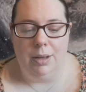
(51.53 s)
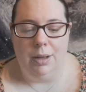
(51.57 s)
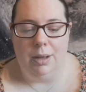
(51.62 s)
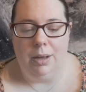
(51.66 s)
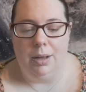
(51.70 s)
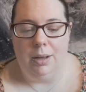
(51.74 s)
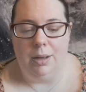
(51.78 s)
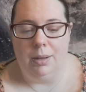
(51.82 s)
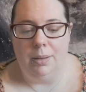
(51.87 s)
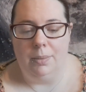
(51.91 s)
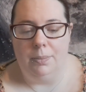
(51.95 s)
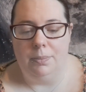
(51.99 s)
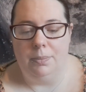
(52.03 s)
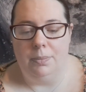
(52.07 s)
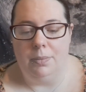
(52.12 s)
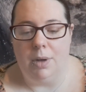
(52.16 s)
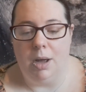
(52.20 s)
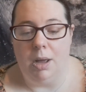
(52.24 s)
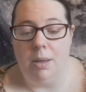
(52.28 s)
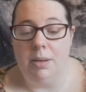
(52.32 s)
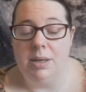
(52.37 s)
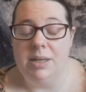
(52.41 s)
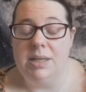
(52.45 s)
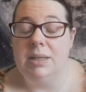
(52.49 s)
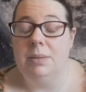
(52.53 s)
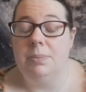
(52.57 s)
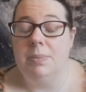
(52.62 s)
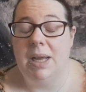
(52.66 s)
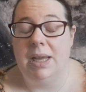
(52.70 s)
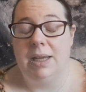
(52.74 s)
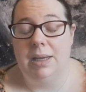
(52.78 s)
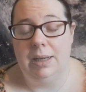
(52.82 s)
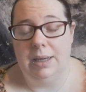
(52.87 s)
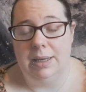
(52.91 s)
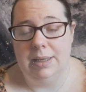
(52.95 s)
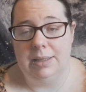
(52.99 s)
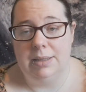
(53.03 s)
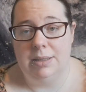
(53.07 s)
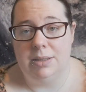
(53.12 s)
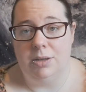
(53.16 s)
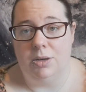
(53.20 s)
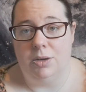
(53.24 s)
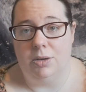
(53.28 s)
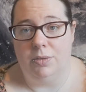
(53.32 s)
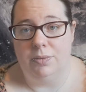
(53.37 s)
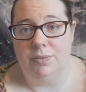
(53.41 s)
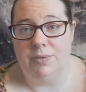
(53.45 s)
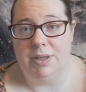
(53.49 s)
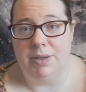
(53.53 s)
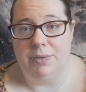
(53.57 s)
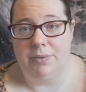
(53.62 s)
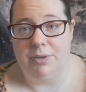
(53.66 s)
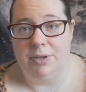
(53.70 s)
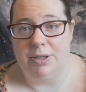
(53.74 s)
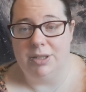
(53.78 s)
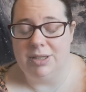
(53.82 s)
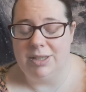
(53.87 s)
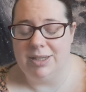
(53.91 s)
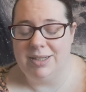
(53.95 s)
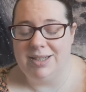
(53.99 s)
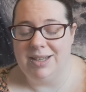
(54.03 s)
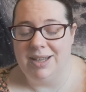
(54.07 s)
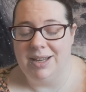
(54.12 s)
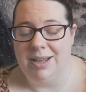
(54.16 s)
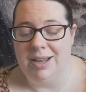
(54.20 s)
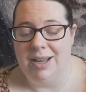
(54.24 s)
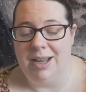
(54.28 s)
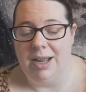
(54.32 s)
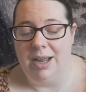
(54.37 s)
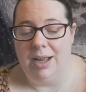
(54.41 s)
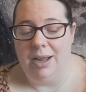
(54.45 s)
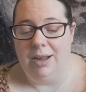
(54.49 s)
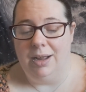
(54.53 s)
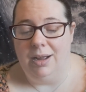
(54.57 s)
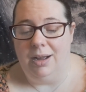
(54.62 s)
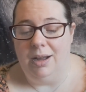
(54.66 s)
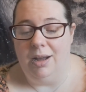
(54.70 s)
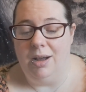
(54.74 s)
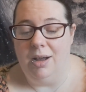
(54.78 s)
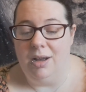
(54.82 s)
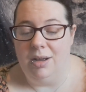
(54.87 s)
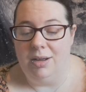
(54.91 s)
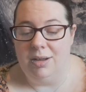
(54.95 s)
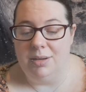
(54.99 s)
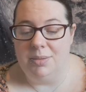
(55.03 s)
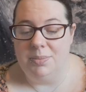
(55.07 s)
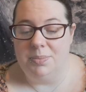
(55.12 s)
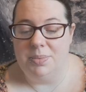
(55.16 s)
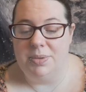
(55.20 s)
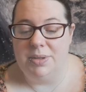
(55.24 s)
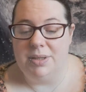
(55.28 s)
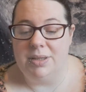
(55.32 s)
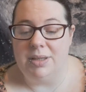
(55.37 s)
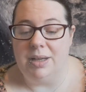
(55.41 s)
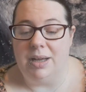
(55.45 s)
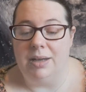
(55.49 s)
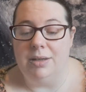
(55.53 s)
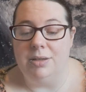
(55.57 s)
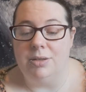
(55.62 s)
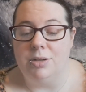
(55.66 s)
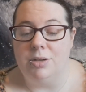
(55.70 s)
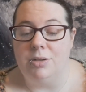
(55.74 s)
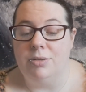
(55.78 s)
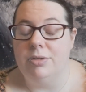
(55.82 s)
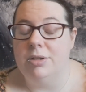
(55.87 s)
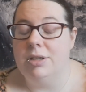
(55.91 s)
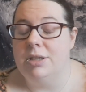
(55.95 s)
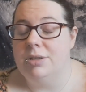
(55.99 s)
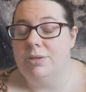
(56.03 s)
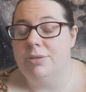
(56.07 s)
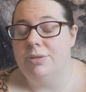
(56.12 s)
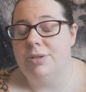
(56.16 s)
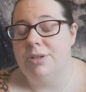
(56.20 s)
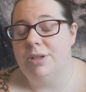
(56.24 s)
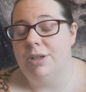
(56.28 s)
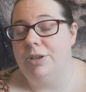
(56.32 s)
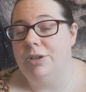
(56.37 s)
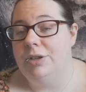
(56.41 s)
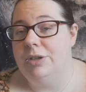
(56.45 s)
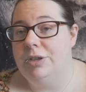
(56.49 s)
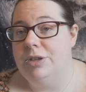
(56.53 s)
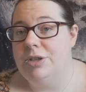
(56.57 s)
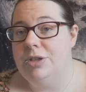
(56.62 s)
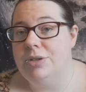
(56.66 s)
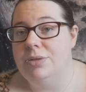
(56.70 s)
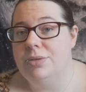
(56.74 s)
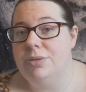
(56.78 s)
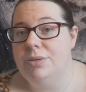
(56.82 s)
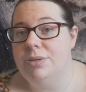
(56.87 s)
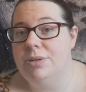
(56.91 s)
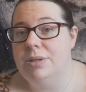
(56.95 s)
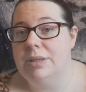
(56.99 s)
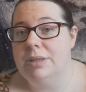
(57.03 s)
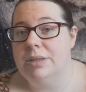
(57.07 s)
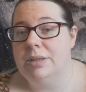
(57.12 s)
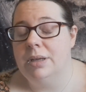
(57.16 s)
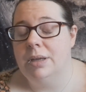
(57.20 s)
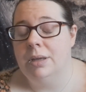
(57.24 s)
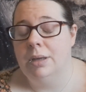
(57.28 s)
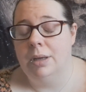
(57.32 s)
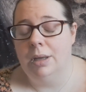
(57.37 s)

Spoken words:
I did make a list of different herbs and crystals that you could use